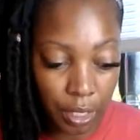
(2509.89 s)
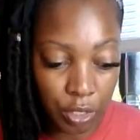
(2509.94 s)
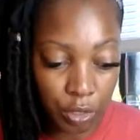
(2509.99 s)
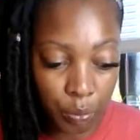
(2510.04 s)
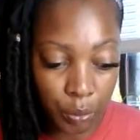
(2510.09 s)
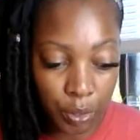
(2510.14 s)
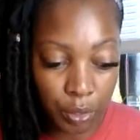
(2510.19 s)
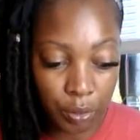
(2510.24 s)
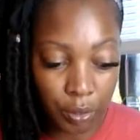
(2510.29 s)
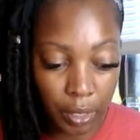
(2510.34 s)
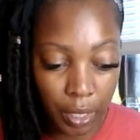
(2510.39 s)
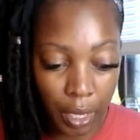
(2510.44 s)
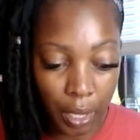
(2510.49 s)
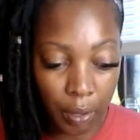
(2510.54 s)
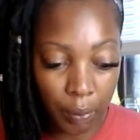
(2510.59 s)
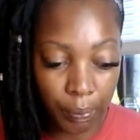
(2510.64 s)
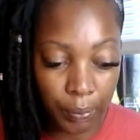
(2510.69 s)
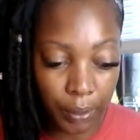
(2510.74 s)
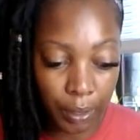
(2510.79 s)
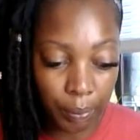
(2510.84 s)
is what's going to
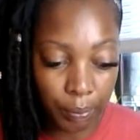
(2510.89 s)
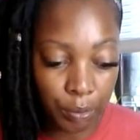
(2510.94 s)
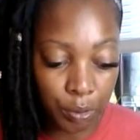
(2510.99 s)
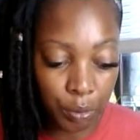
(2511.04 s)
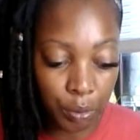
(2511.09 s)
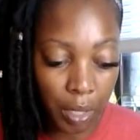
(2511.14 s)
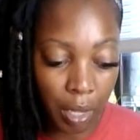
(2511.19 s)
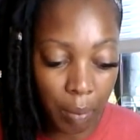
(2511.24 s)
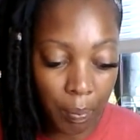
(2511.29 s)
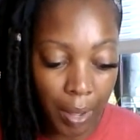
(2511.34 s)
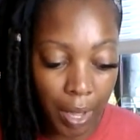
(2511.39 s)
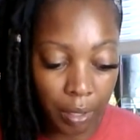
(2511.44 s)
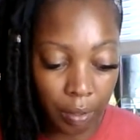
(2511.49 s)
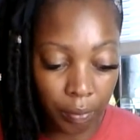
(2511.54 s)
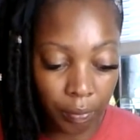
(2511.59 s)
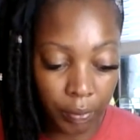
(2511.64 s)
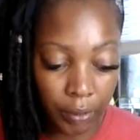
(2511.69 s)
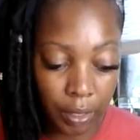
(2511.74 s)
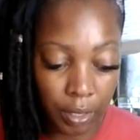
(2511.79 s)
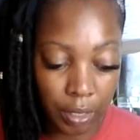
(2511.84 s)
help them to come out
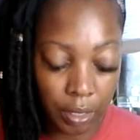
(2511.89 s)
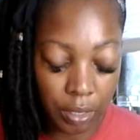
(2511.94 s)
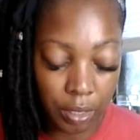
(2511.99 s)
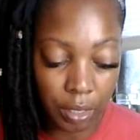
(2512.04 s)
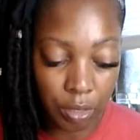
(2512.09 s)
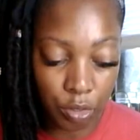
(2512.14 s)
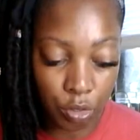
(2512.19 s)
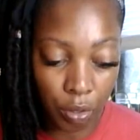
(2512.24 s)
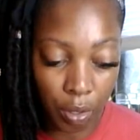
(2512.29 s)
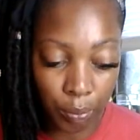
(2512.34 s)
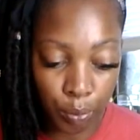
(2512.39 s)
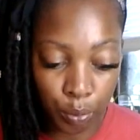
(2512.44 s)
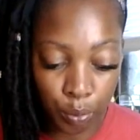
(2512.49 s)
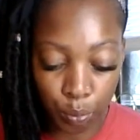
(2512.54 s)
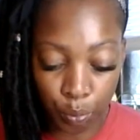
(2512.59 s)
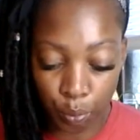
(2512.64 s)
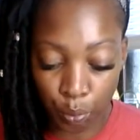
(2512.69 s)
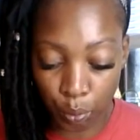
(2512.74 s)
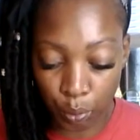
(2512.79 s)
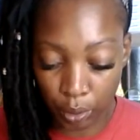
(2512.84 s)
of these troubled
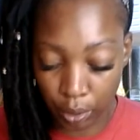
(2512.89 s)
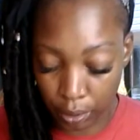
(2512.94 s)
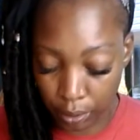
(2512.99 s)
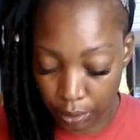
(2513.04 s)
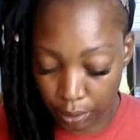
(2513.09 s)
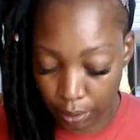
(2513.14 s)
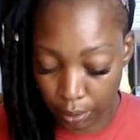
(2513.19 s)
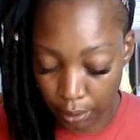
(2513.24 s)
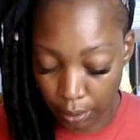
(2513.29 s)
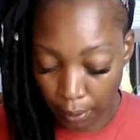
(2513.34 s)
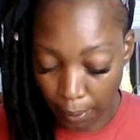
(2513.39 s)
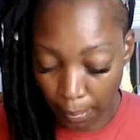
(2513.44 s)
waters.